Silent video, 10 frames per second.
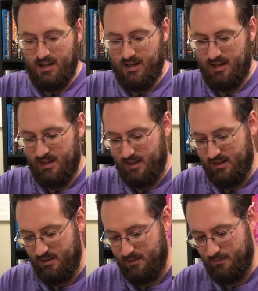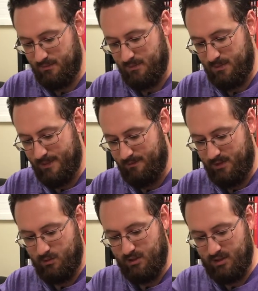And let me
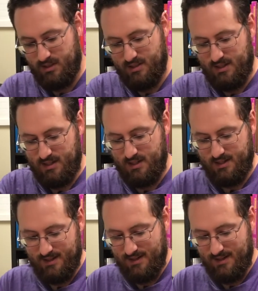reorganize that.